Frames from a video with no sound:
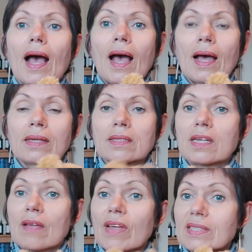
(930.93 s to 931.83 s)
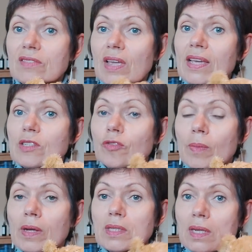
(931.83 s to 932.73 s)
And that's it
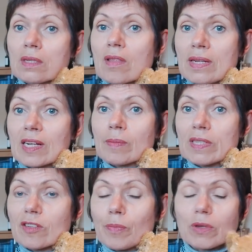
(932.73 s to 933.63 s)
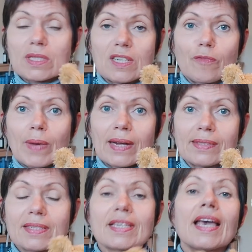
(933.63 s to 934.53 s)
from us, another little bit of positive
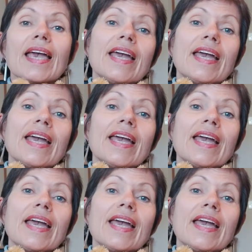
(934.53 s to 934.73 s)
balance